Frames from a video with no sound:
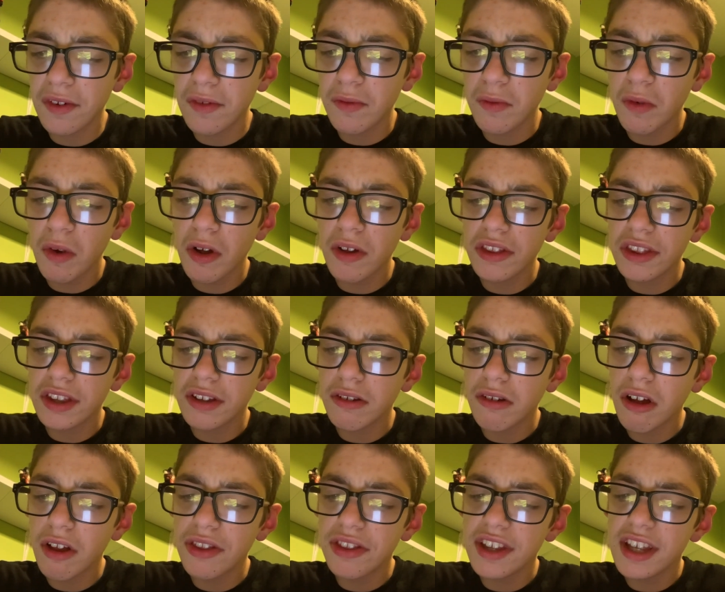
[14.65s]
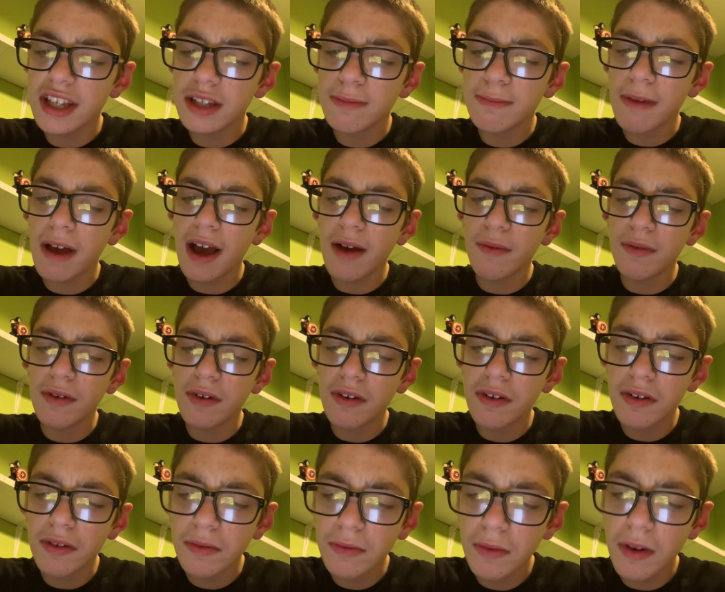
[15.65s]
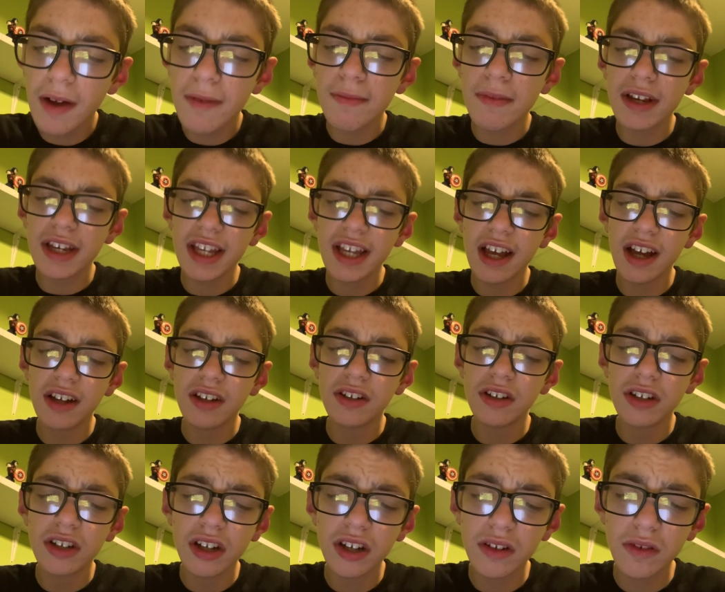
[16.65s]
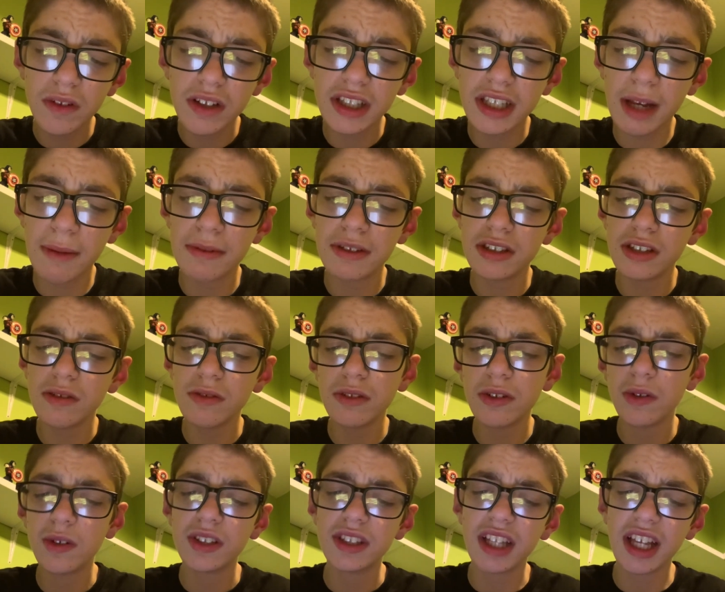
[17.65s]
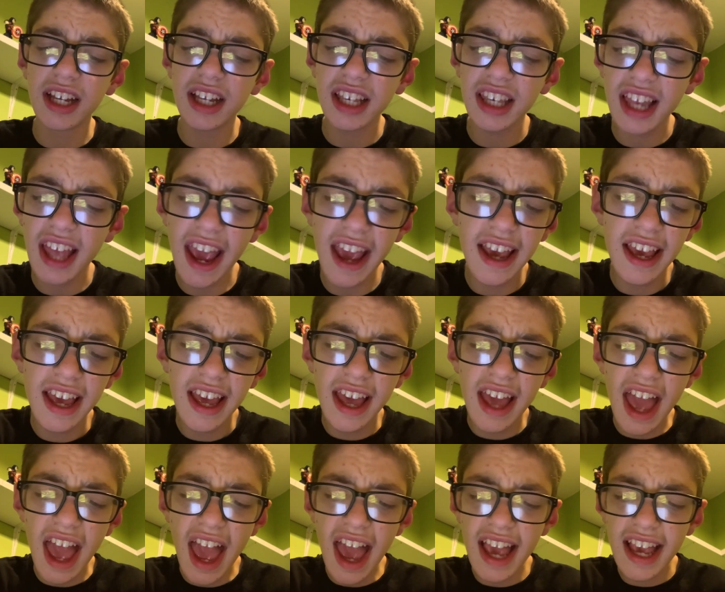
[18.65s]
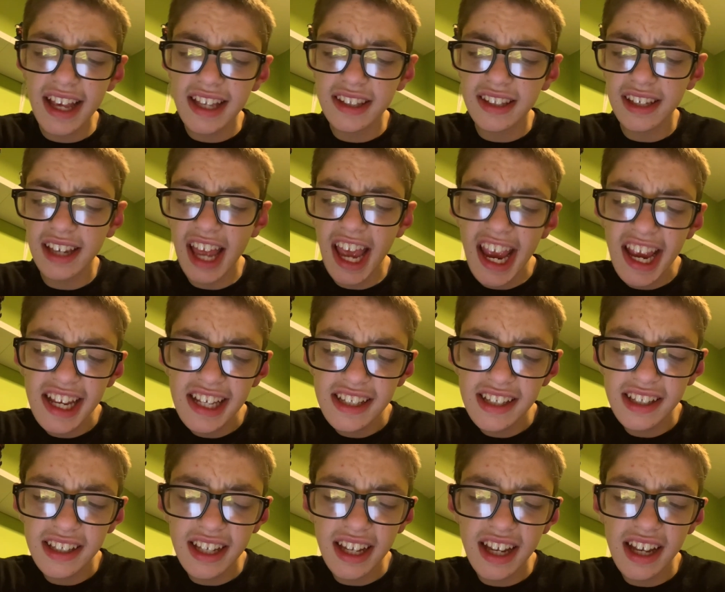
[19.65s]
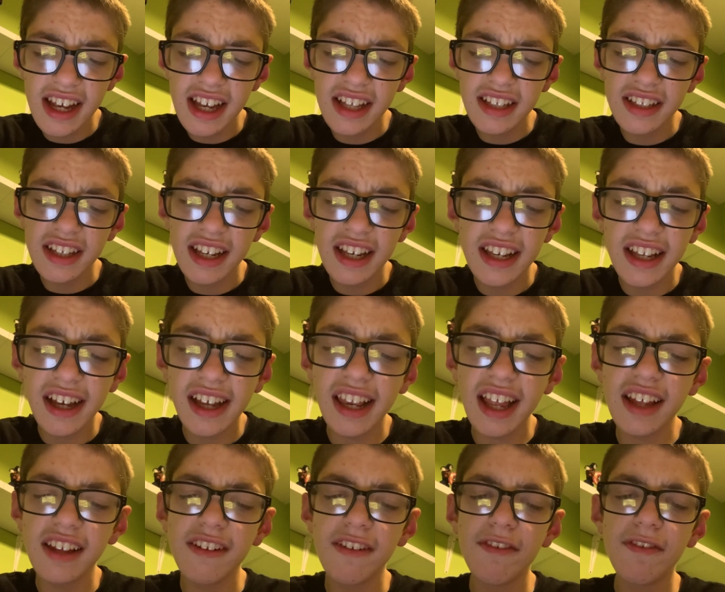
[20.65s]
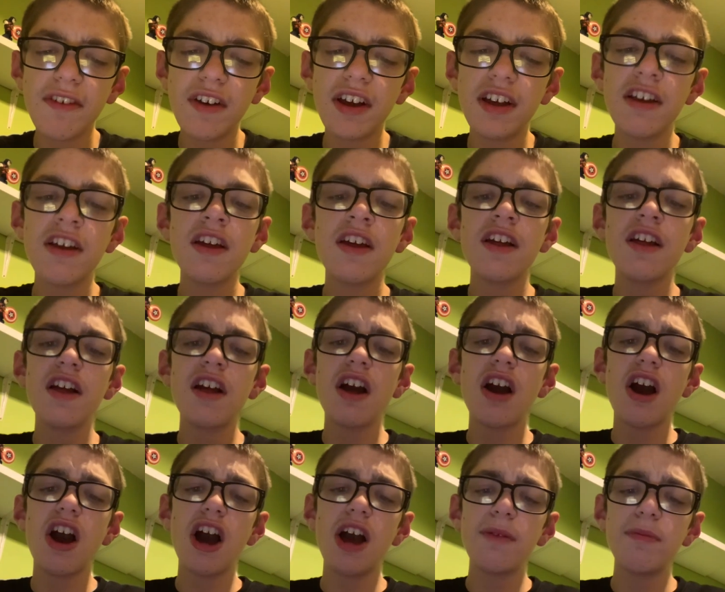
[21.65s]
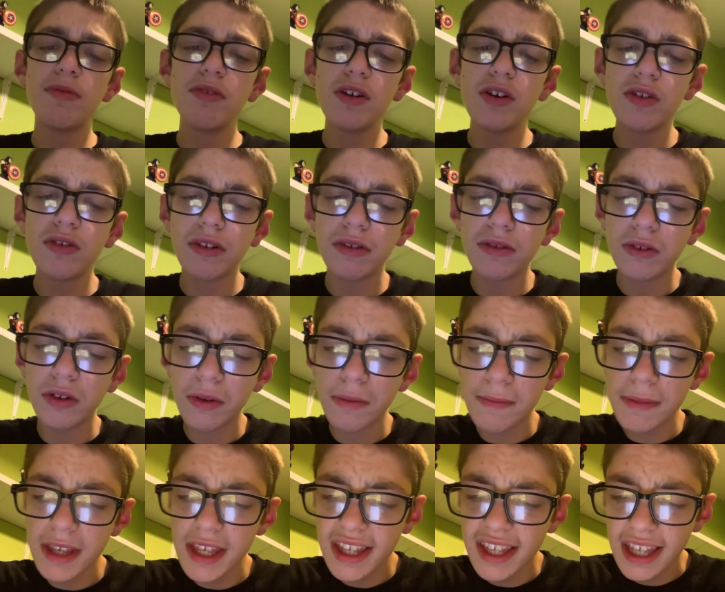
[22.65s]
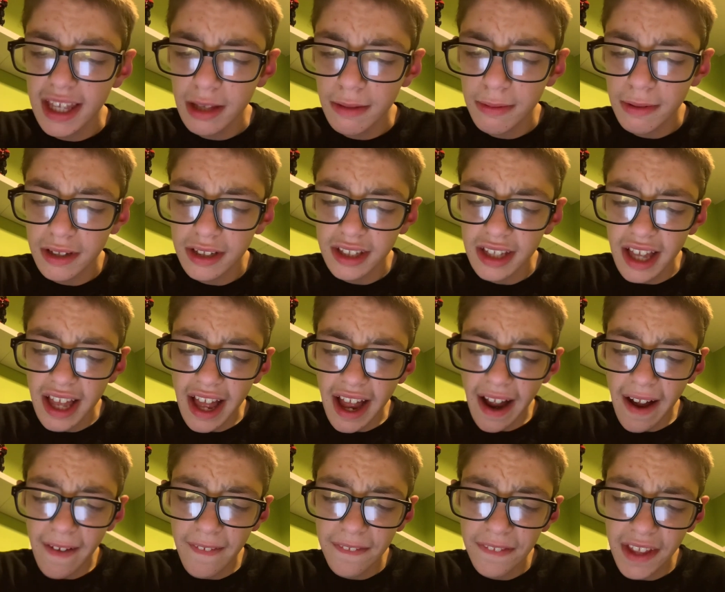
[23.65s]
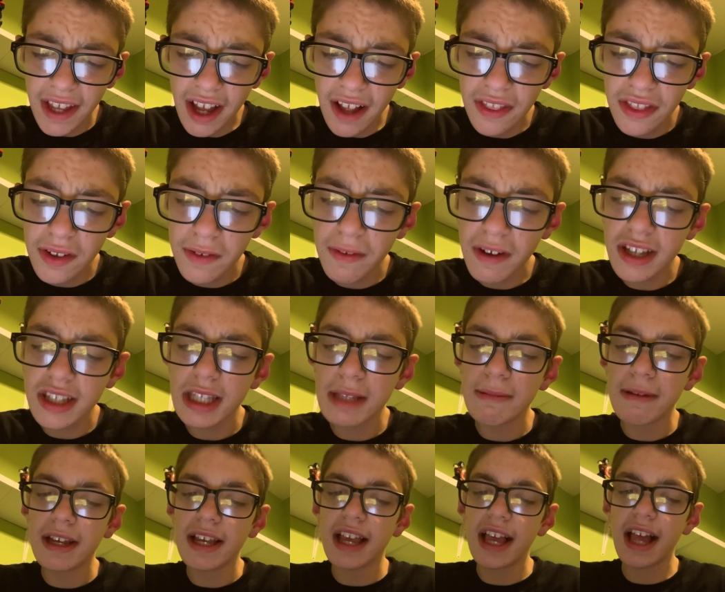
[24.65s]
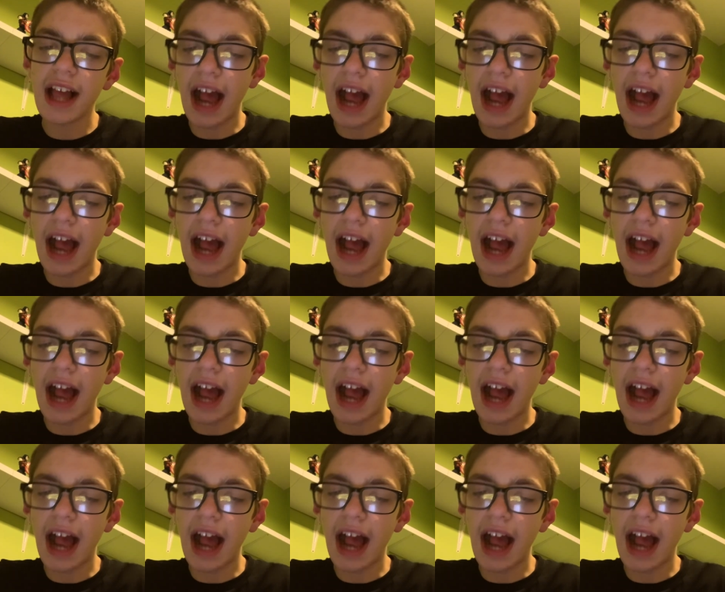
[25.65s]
what these power-hungry scammers don't know is that Clay, hey, is an agent in a classified program called Beekeepers, and they underestimate